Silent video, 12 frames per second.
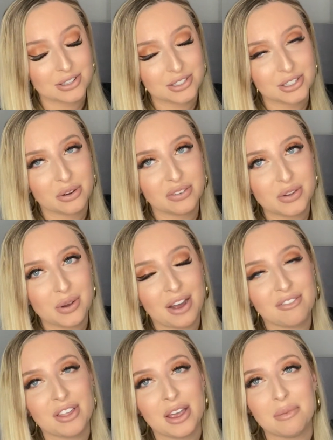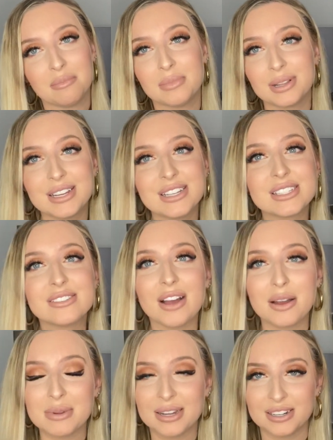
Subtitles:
So if you have them, please find me on